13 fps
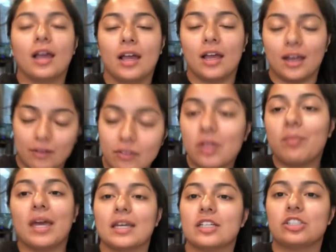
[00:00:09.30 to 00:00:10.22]
of the
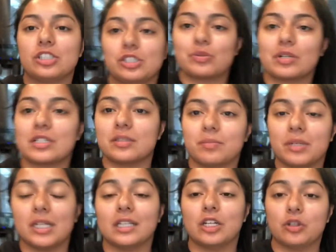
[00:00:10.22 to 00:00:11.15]
mac and cheese recipe
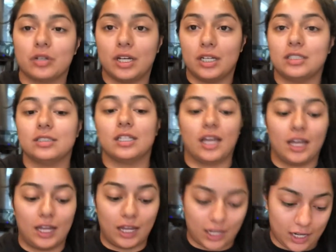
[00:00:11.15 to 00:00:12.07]
that you guys
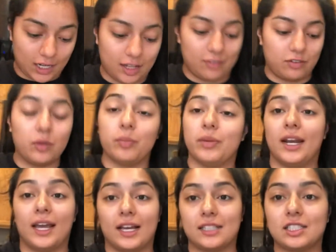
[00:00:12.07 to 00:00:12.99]
have been
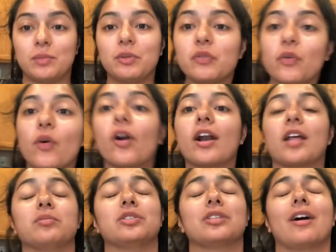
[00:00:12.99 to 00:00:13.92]
asking me for, and I'm
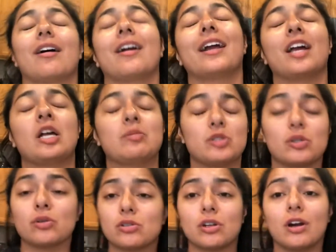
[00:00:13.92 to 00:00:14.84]
so
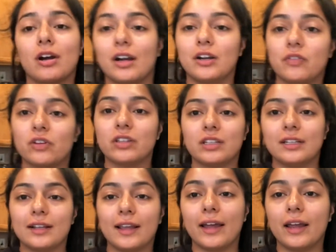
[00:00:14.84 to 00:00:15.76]
sorry for the
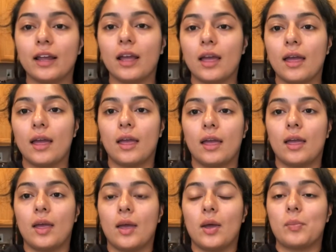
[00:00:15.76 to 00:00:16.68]
delay,
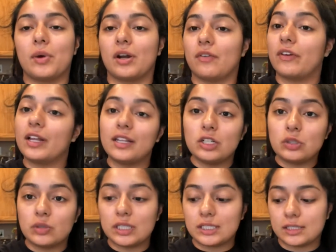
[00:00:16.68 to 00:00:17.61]
but I'm finally doing
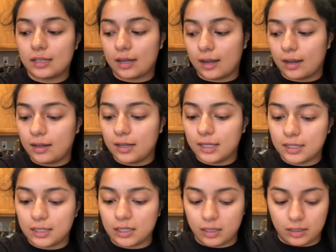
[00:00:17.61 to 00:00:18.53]
this today.
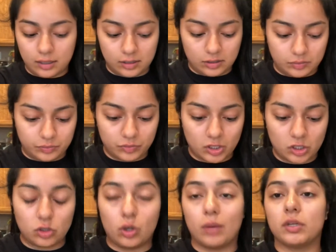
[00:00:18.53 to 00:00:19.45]
So
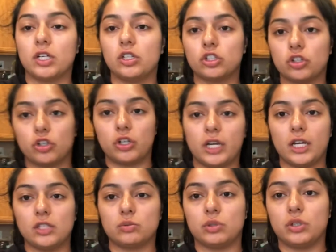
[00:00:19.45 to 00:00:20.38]
I'm gonna show you guys
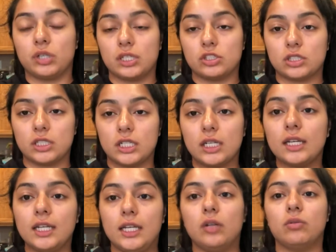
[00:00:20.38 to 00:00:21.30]
what you guys are gonna
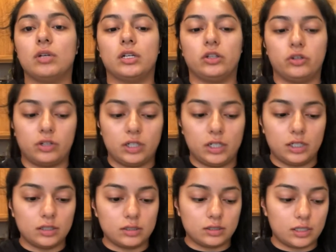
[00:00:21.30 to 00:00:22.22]
need, what
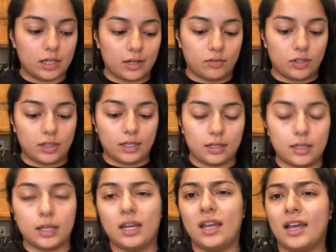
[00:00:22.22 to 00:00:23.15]
ingredients and everything,
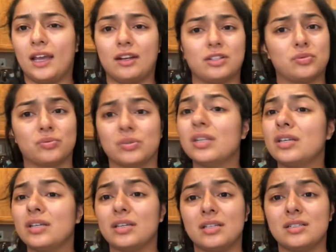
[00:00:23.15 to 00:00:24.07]
and it's really
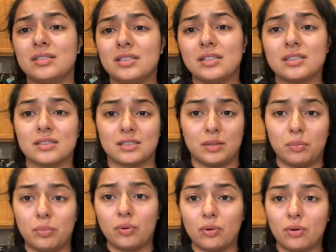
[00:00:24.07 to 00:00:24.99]
easy and
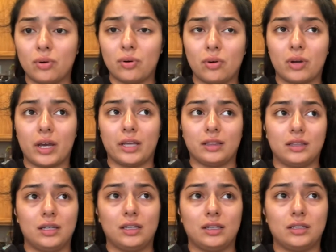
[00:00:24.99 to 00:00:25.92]
simple. I
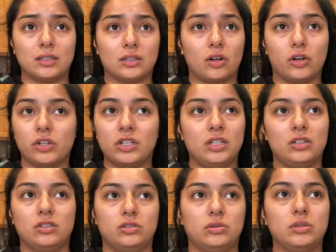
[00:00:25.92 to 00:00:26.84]
think all you need to
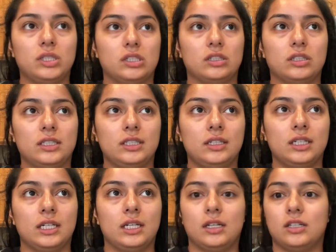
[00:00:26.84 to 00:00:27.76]
do literally
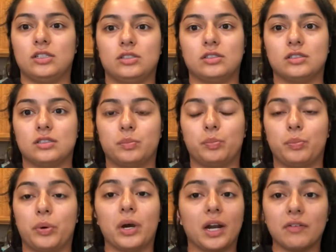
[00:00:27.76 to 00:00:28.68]
is just
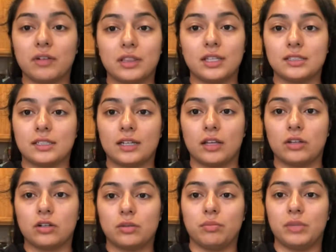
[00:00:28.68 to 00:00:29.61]
put everything together
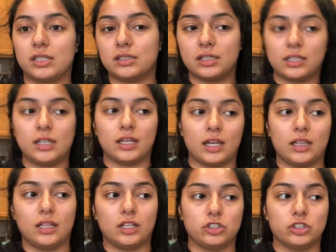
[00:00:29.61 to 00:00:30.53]
and mix it, and
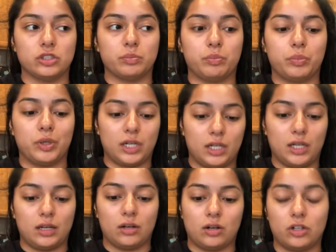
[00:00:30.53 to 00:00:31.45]
then just put it
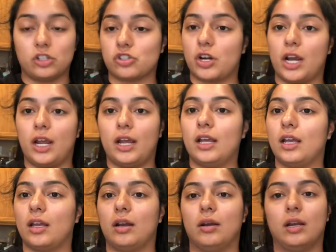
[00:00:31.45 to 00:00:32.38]
on a tray
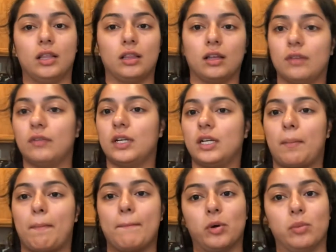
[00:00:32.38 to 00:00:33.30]
and in the oven, and
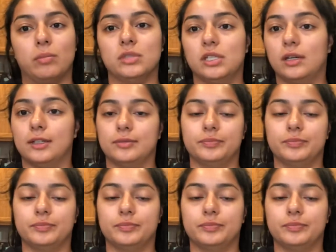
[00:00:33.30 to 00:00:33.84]
boom, done.